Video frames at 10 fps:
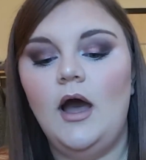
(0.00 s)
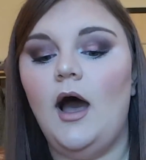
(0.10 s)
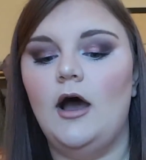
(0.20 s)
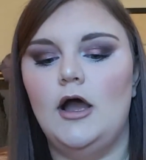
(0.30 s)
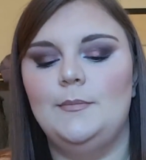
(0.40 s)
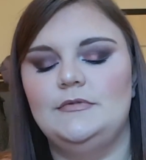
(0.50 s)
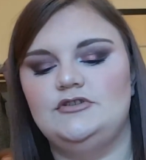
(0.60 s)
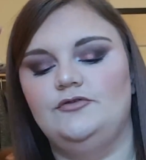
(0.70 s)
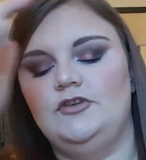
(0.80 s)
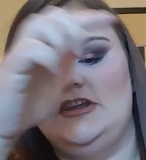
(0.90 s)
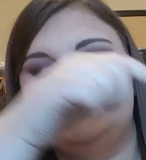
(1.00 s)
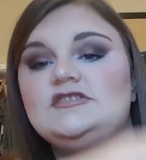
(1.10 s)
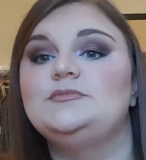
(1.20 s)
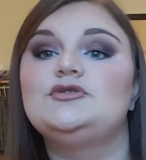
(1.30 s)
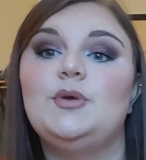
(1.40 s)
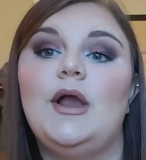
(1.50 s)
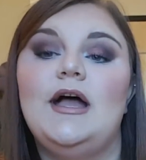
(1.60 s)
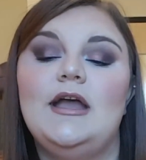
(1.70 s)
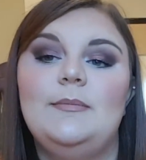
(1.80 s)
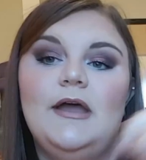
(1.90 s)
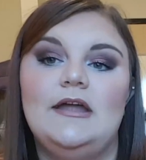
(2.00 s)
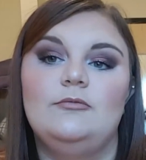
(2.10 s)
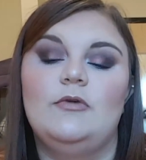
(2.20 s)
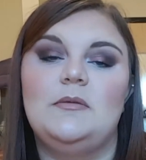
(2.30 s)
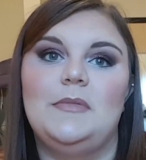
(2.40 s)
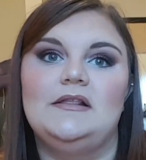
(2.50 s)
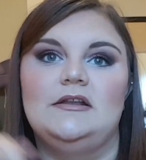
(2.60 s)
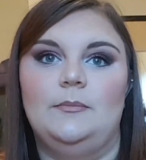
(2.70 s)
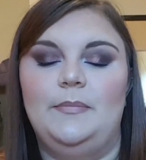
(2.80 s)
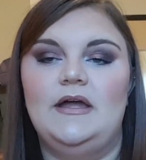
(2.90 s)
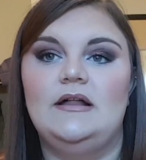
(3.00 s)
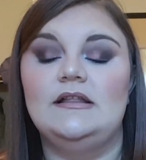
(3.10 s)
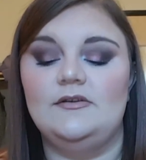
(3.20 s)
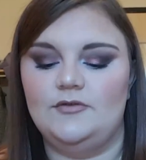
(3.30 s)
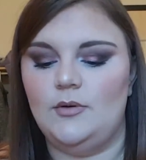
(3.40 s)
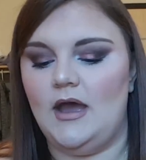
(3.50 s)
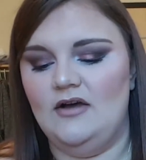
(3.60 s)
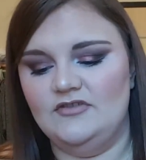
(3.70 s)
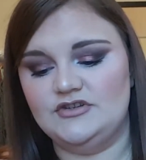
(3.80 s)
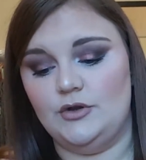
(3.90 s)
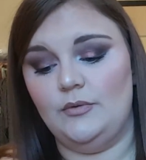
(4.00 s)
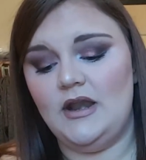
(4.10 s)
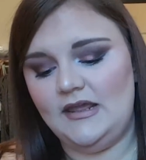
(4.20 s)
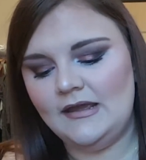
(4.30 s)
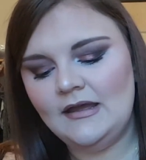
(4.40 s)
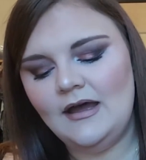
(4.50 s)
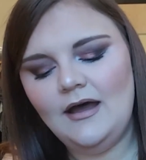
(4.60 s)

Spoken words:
Don't forget to subscribe and ring my little bell if you haven't already.